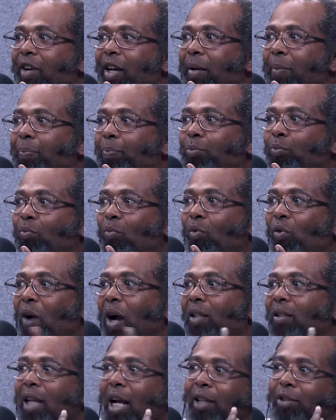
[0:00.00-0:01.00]
it, right,
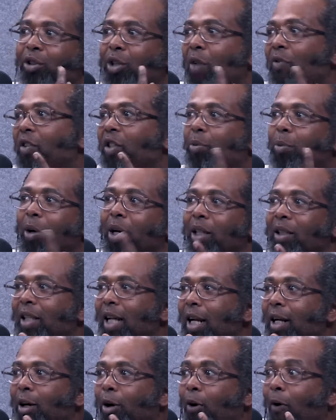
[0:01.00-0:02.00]
it's like servings per
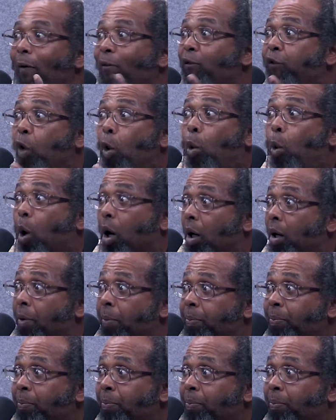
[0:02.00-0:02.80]
container, 4.